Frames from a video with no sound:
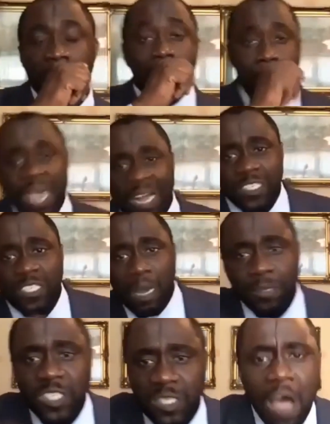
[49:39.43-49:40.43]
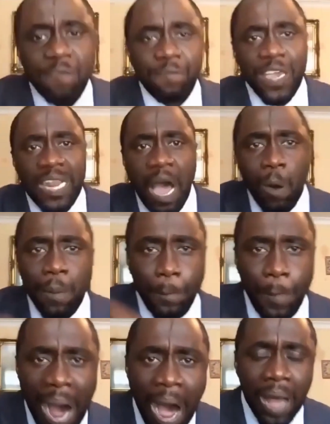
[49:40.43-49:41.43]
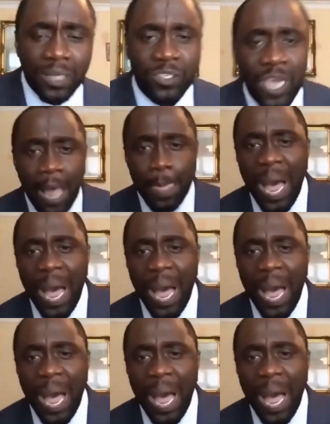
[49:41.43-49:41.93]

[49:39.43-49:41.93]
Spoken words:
There are some stuff in our parts